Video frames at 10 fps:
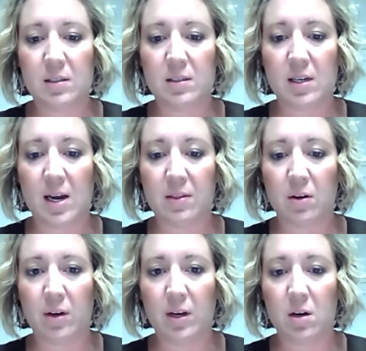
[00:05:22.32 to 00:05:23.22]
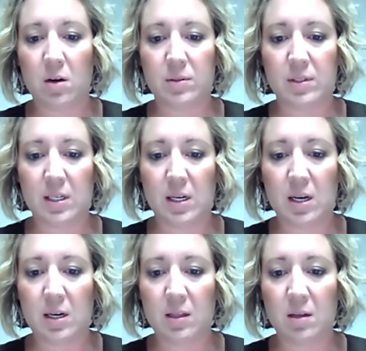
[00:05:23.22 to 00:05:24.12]
sign their kiddos
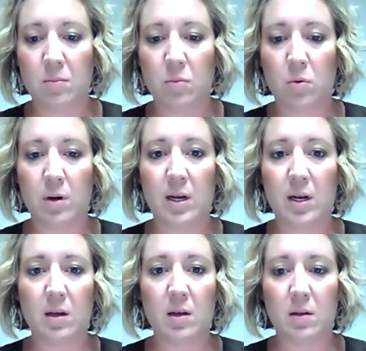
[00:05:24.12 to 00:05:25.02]
in the morning,